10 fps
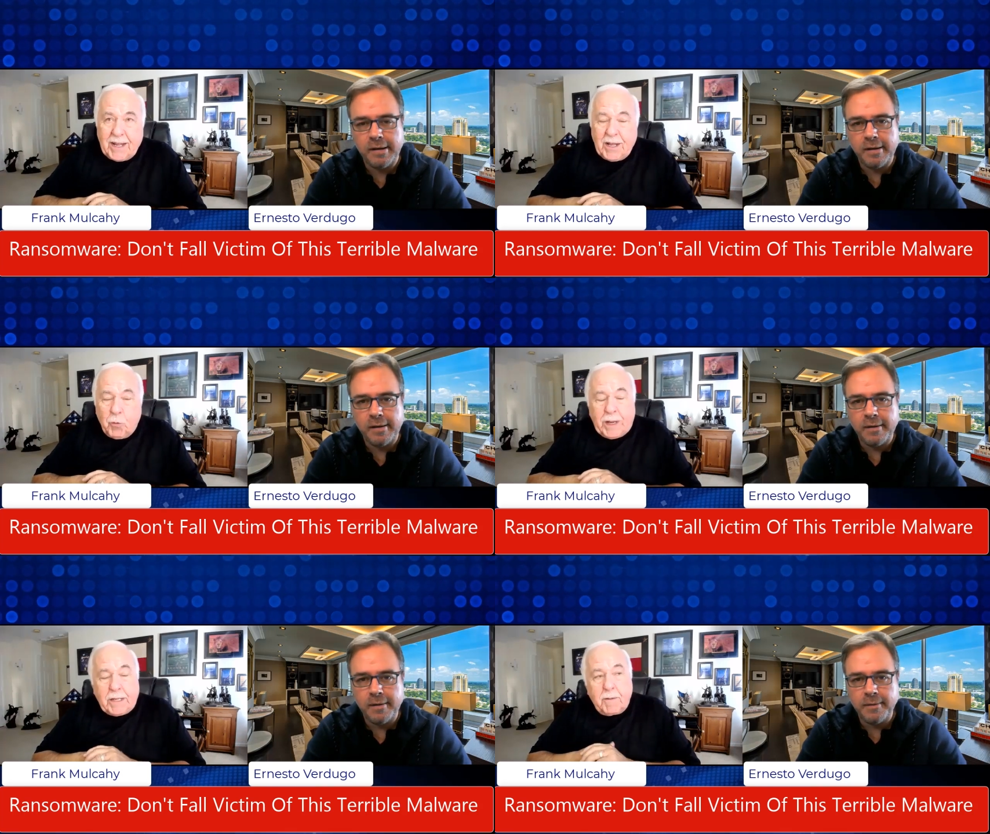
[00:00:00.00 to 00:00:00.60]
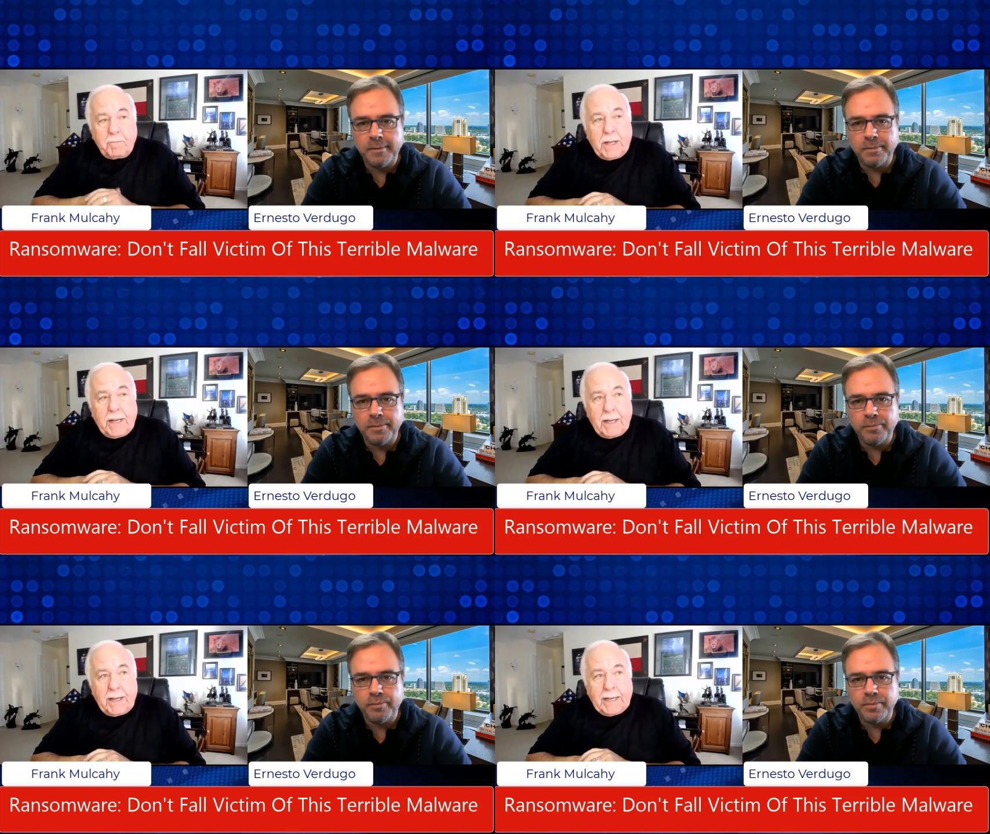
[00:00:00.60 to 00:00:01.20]
Speaker 1: Well,
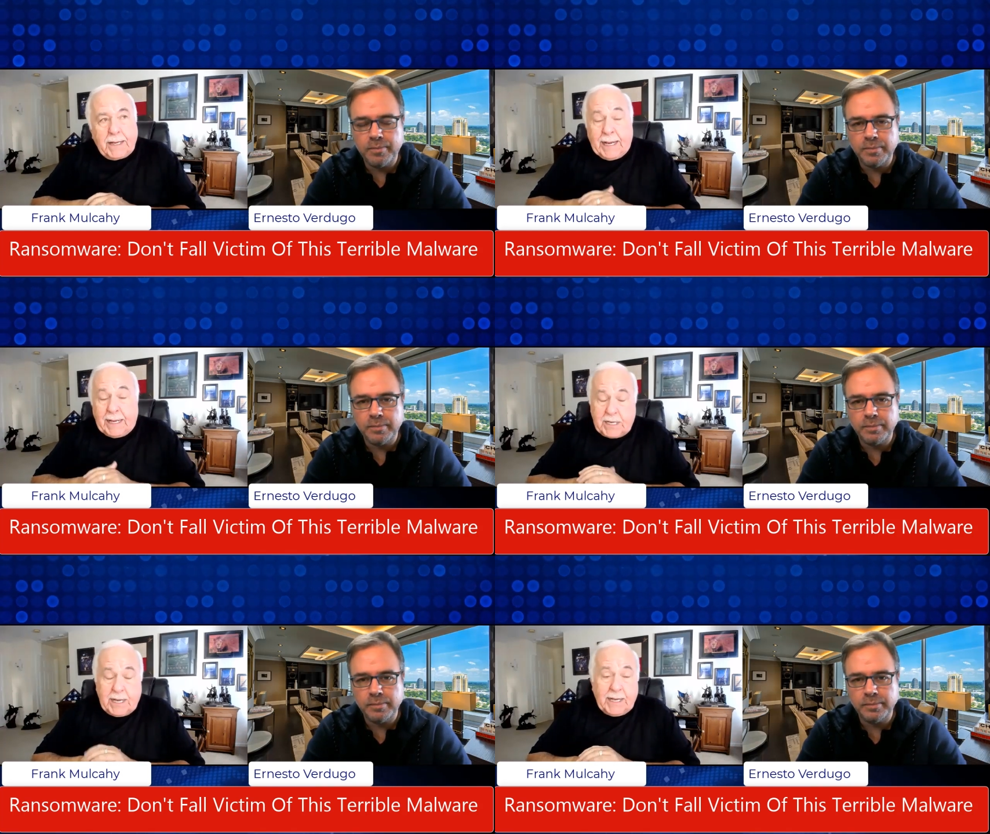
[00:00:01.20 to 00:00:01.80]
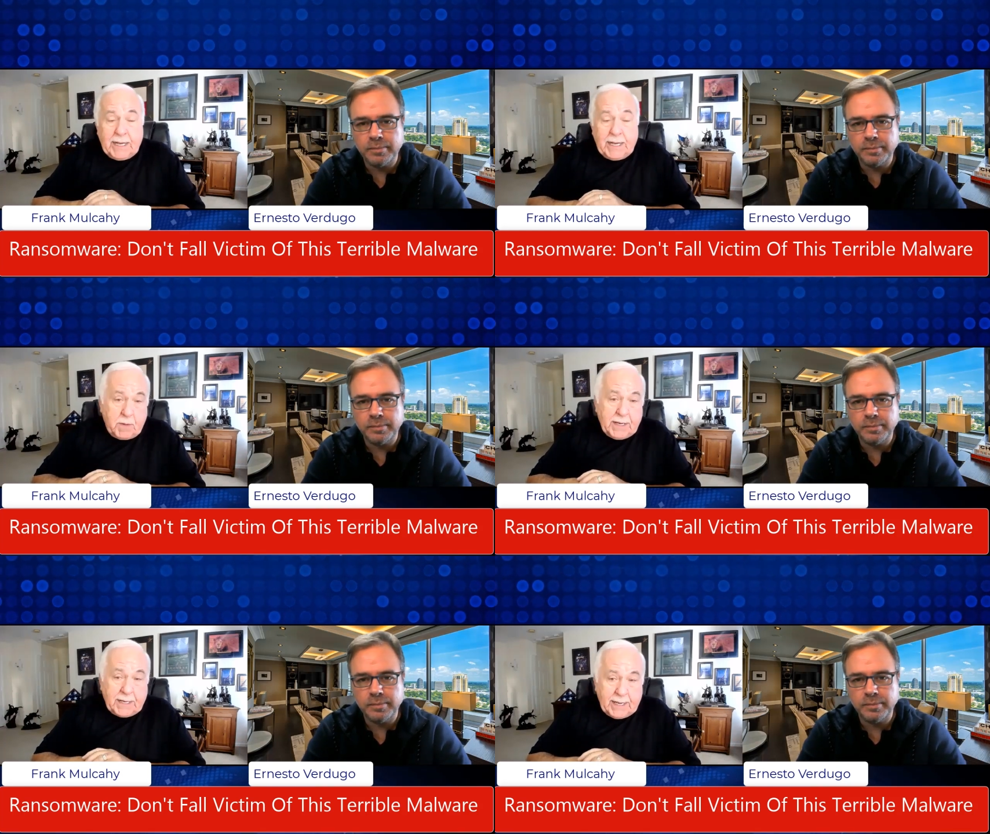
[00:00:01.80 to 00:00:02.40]
it, it, it's
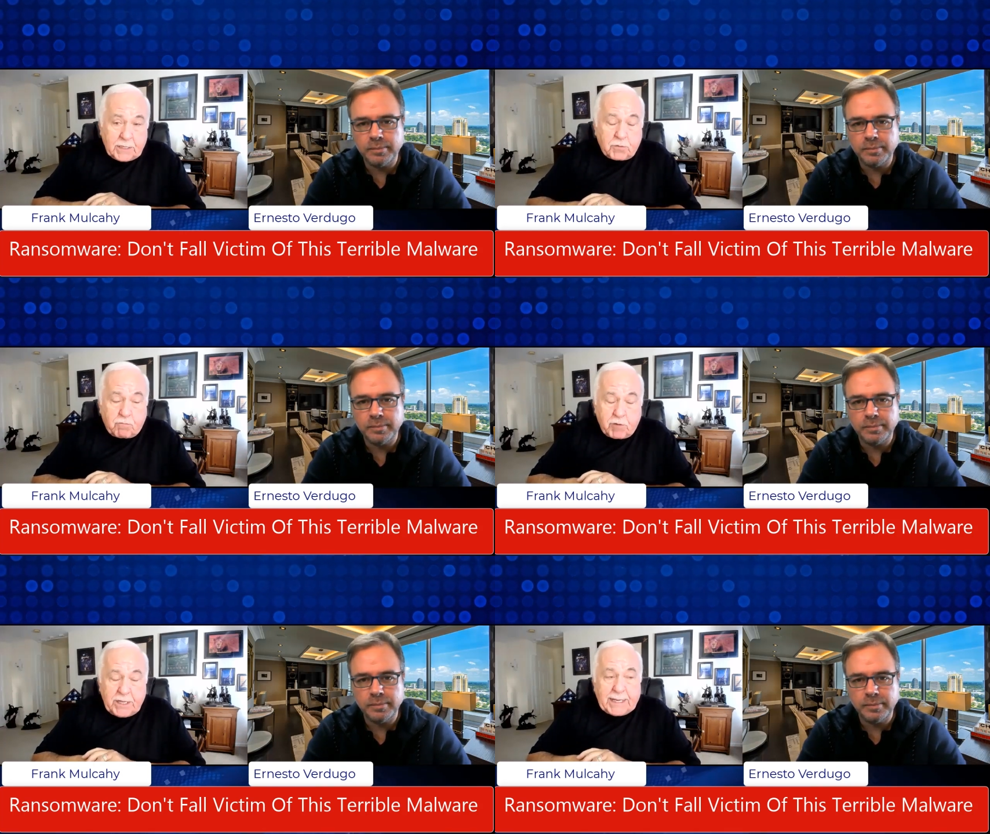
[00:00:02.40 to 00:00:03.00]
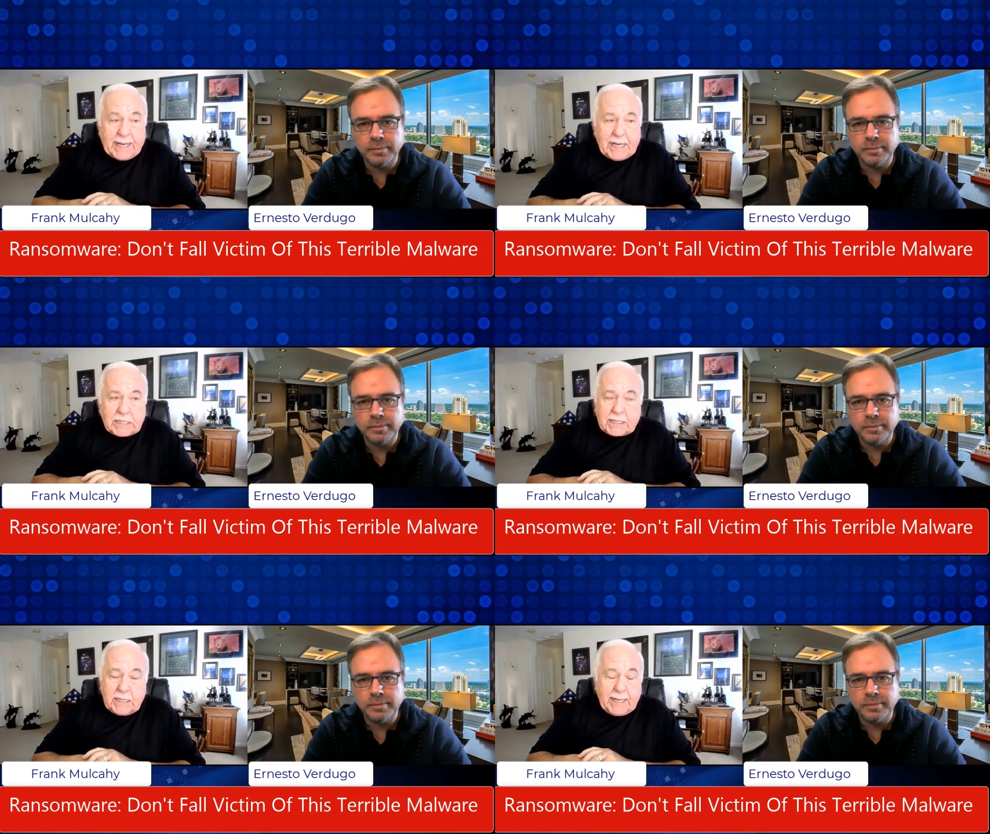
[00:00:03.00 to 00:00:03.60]
it, it's really
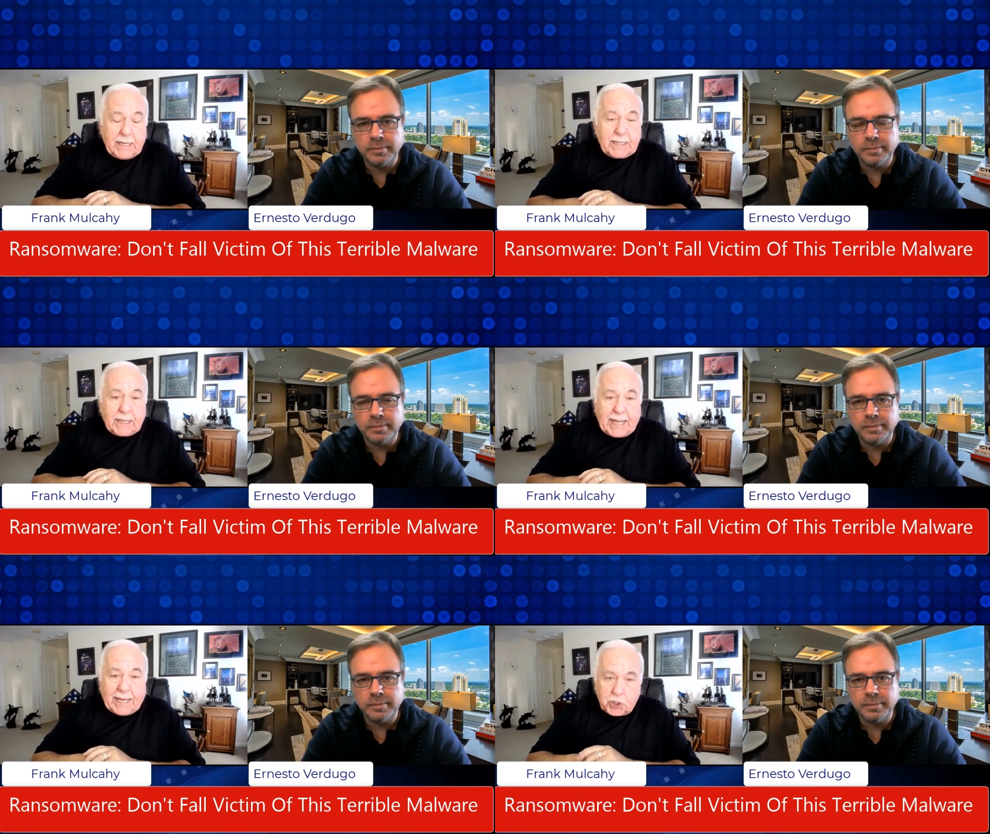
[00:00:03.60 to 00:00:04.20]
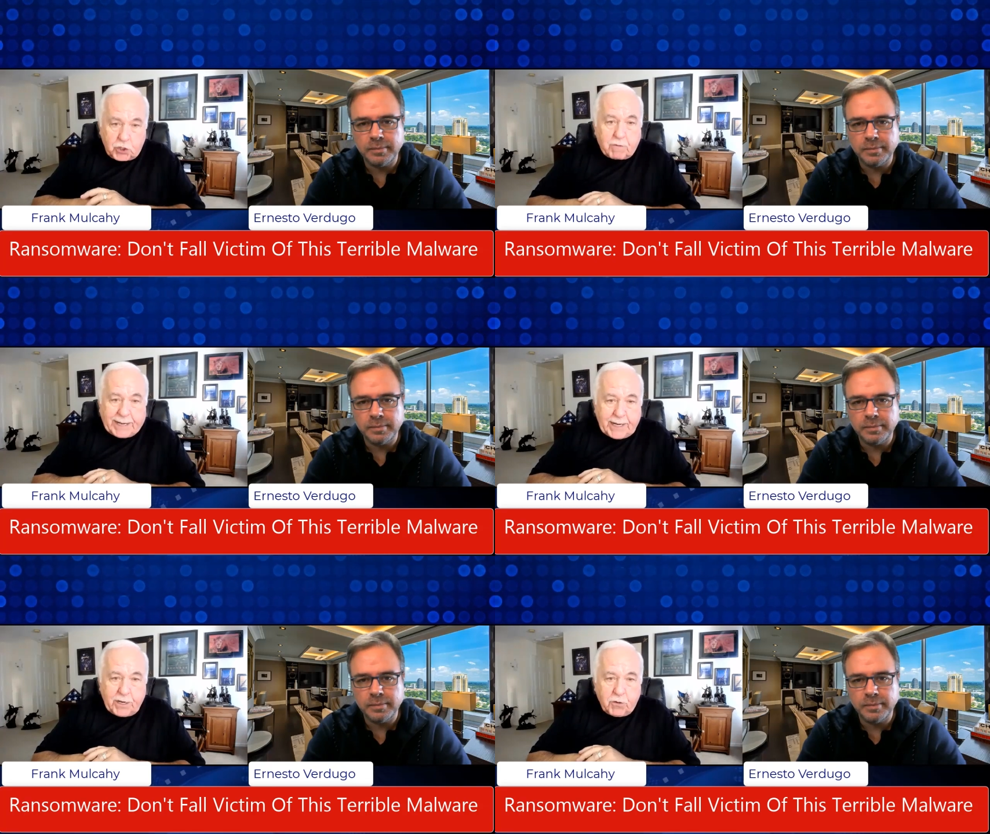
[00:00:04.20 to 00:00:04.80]
escalated the last
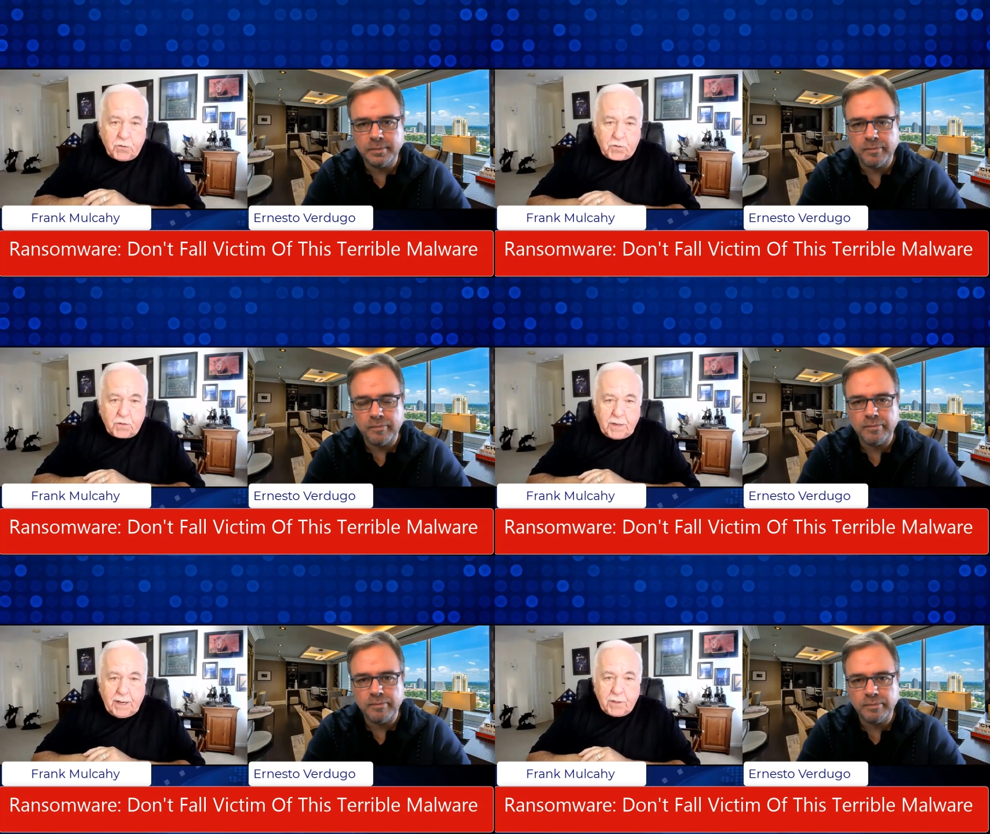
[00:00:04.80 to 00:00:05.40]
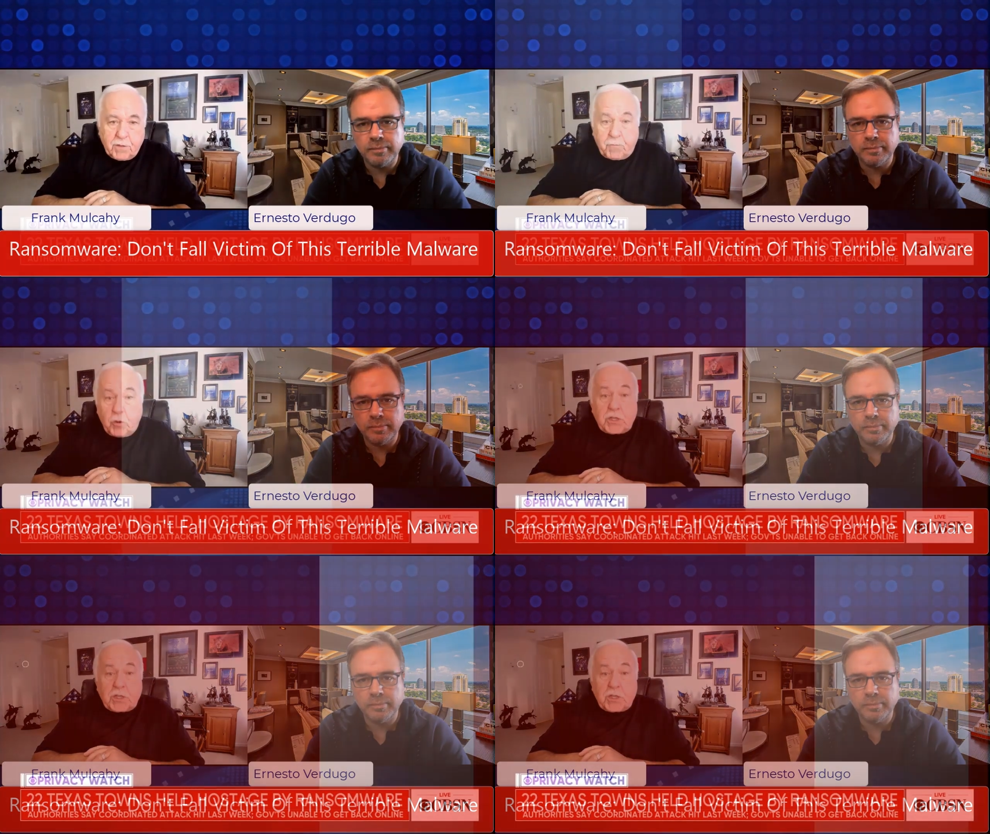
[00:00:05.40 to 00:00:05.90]
three years. Uh, the first